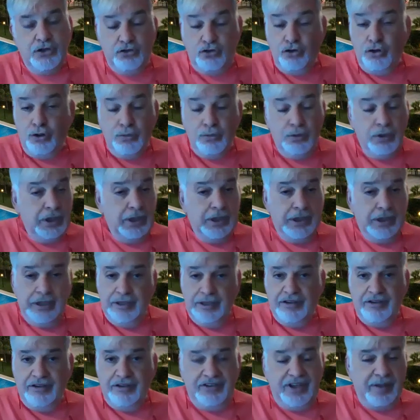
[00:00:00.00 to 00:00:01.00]
So
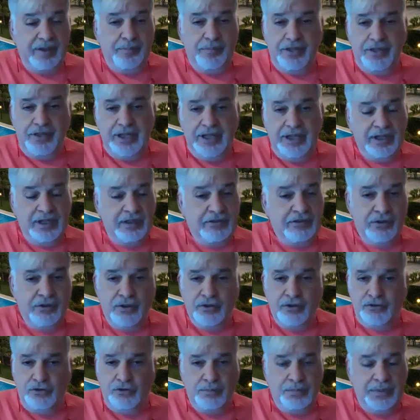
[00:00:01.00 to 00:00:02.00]
the same thing,
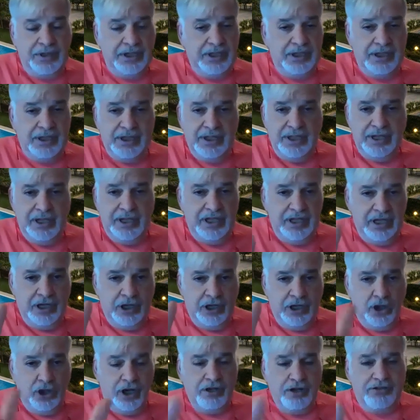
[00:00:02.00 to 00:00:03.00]
it's going to be
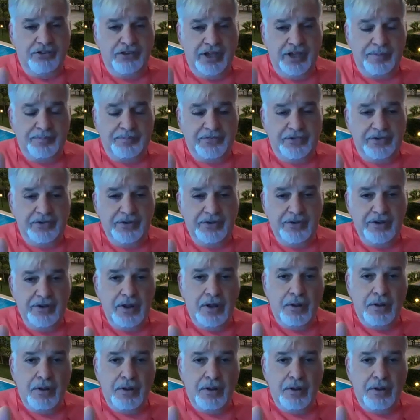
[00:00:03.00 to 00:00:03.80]
concept,